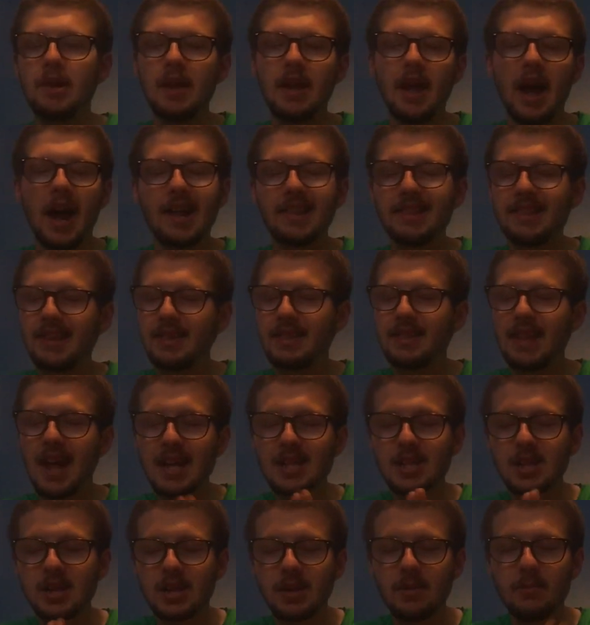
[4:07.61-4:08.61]
I think
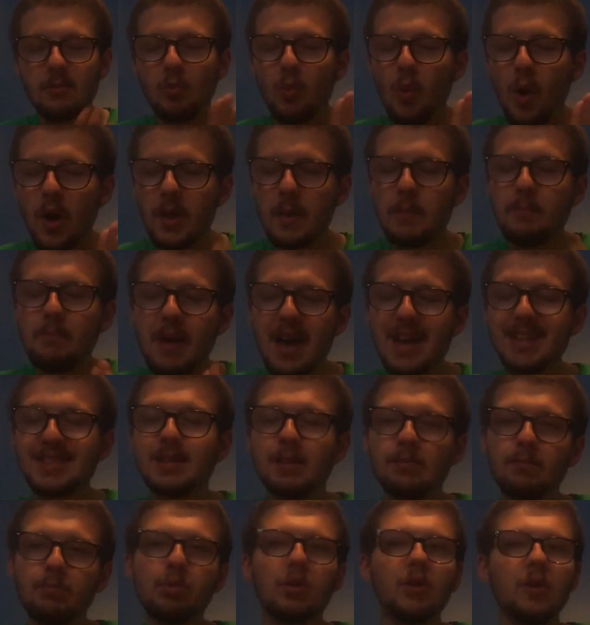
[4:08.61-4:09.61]
that's one of the best
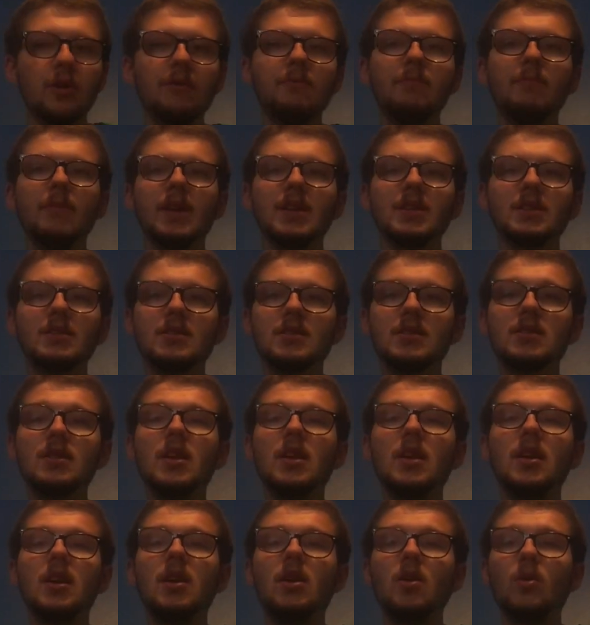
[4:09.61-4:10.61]
improvements
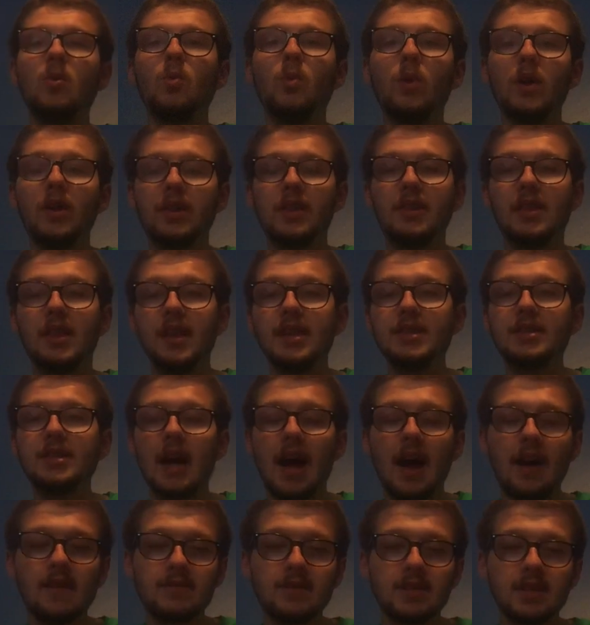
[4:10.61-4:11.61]
with this.
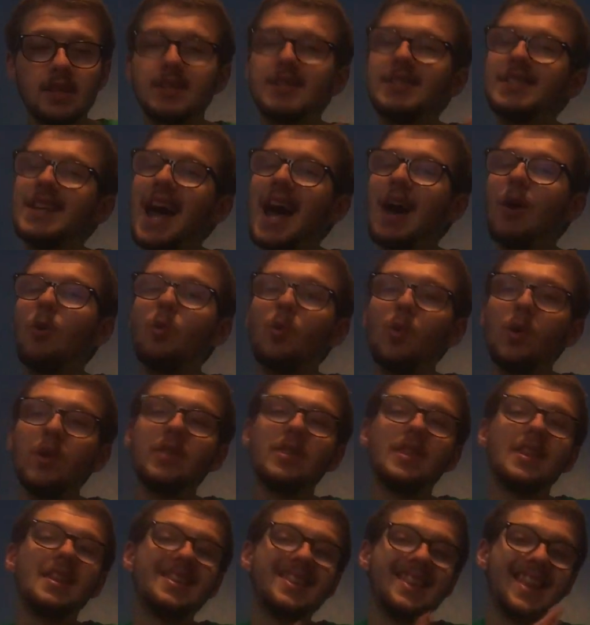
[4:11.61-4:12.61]
Obviously, it's not
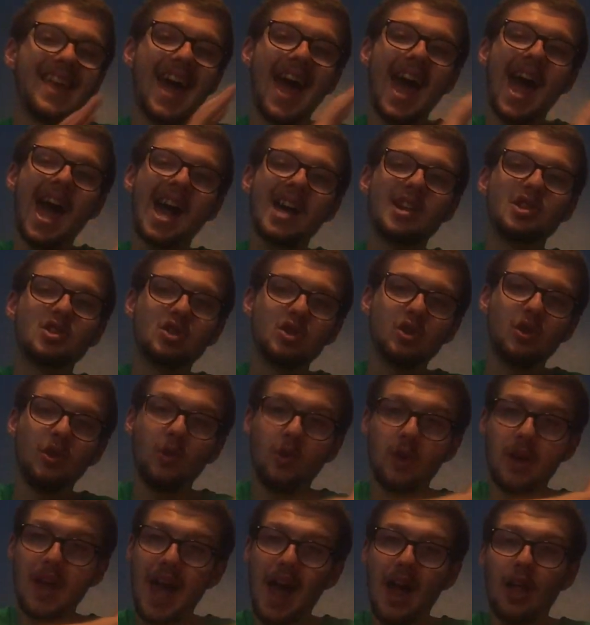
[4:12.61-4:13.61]
within the actual
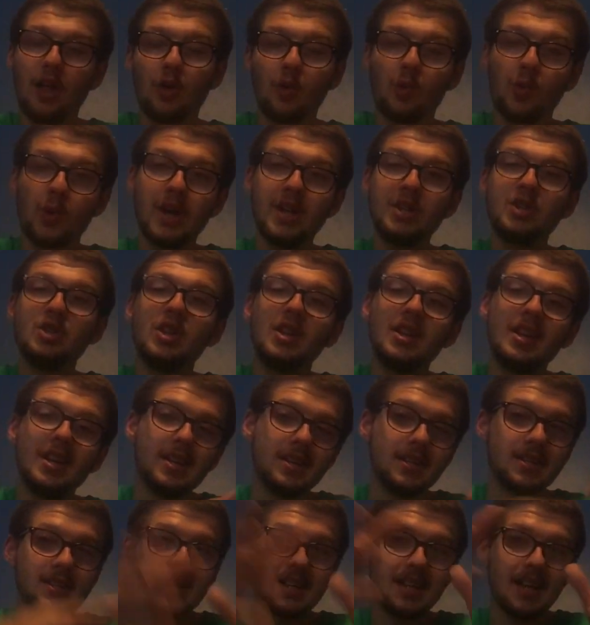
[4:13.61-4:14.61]
Galar region. It
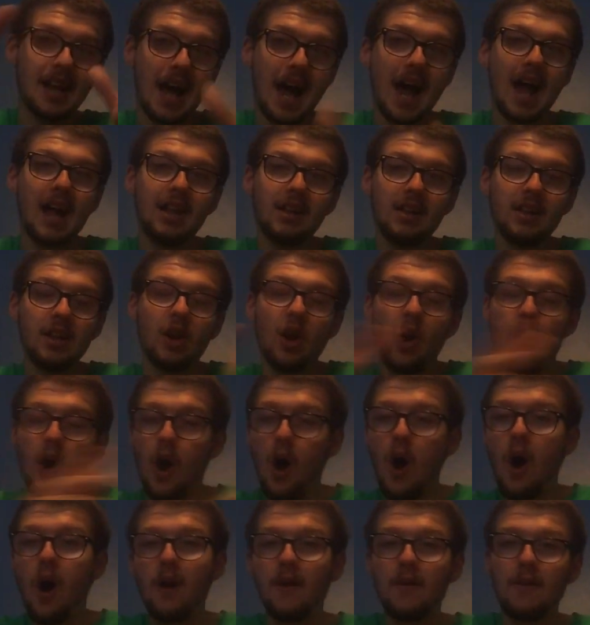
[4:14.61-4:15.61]
is an island
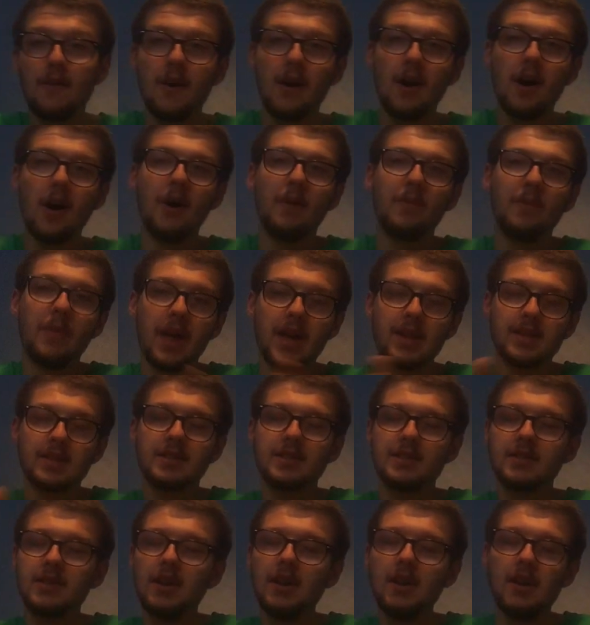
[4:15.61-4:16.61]

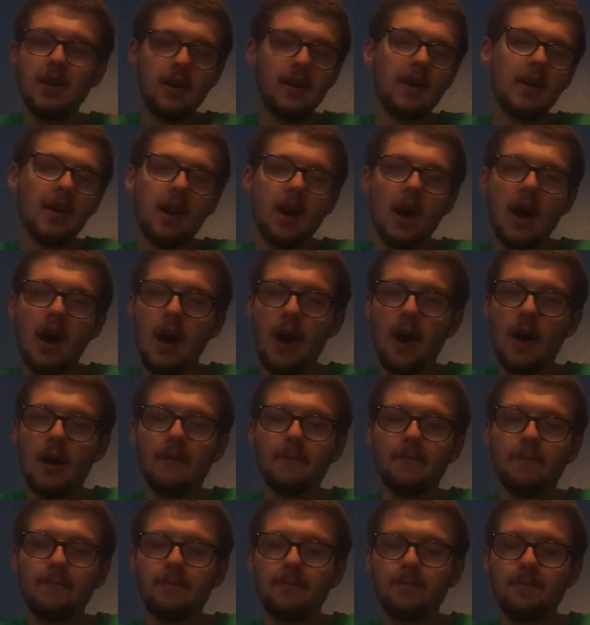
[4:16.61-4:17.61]
that's
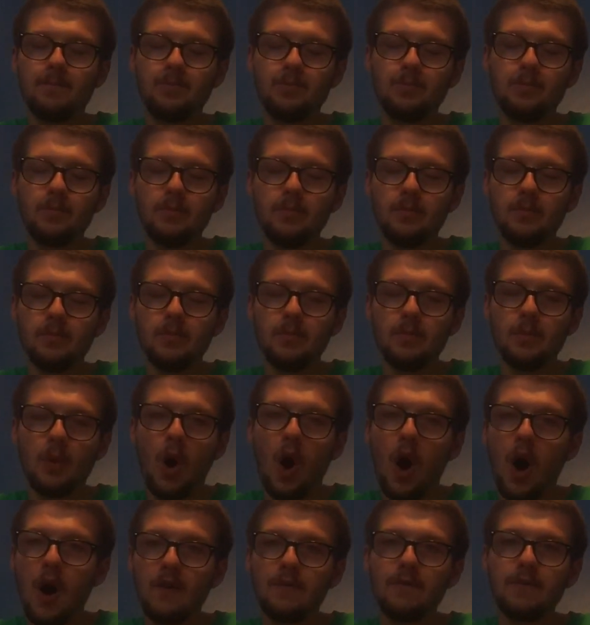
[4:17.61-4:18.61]

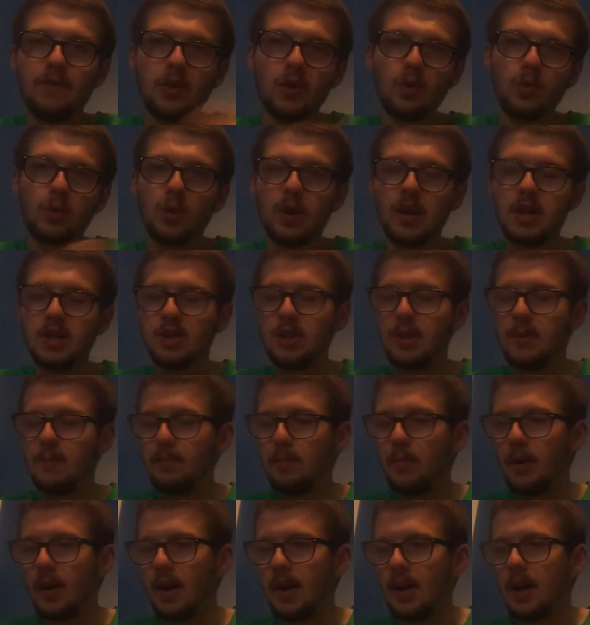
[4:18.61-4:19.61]
off the
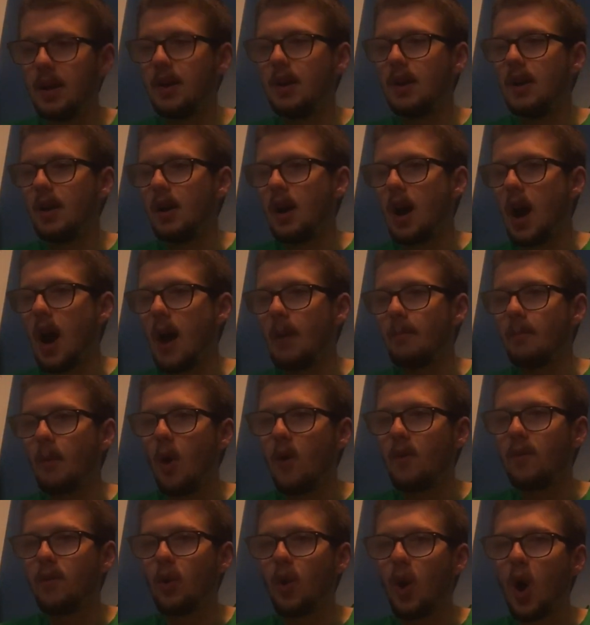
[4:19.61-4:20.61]
region, but
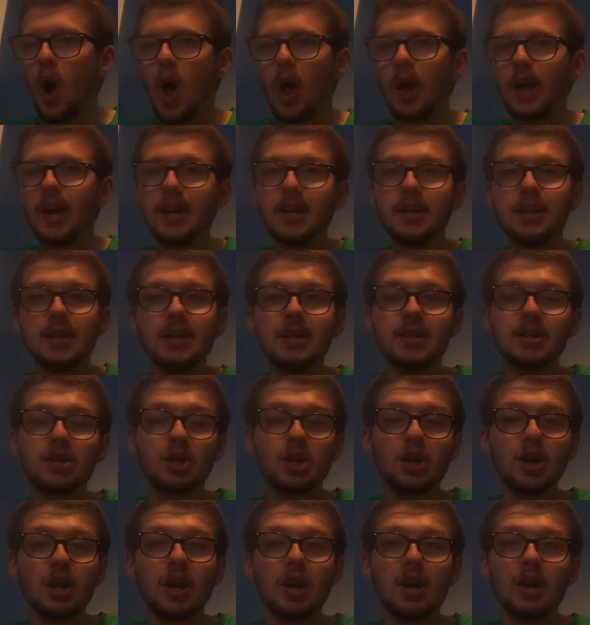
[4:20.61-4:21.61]
overall, it is
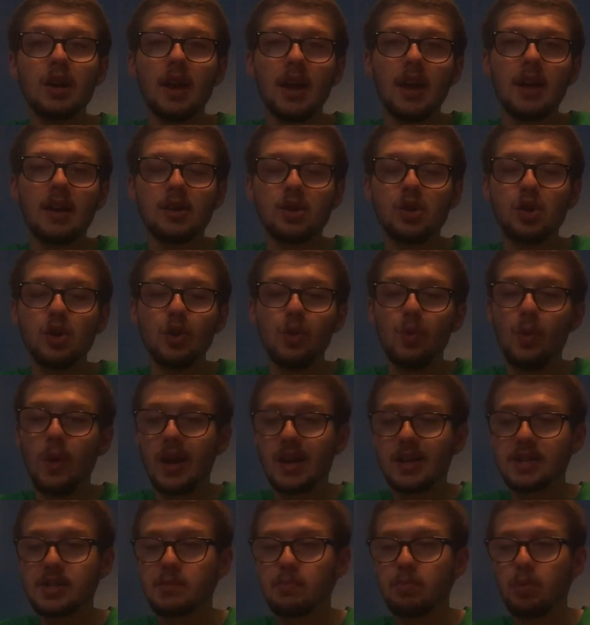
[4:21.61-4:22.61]
good to
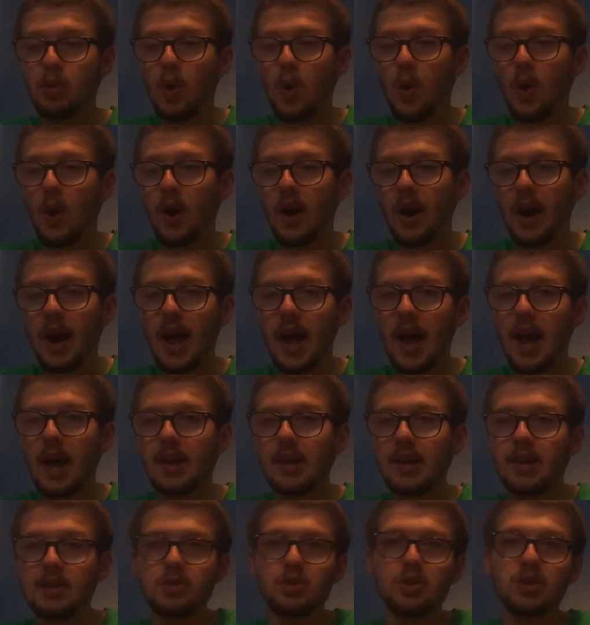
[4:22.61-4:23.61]
explore
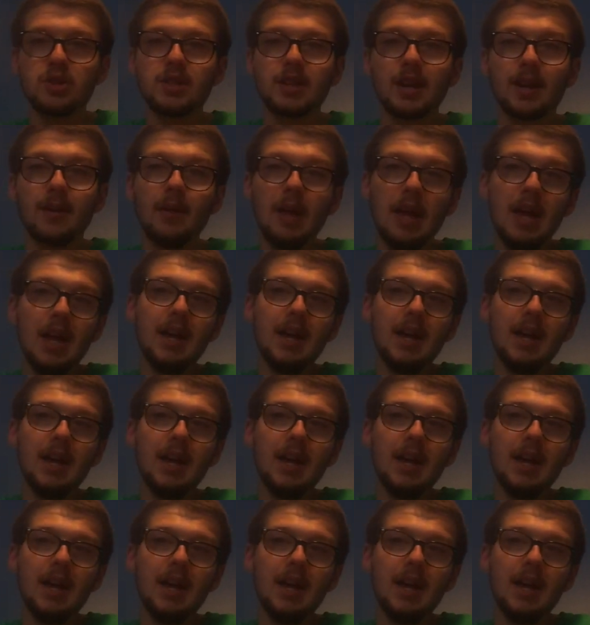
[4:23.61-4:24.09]
and interesting.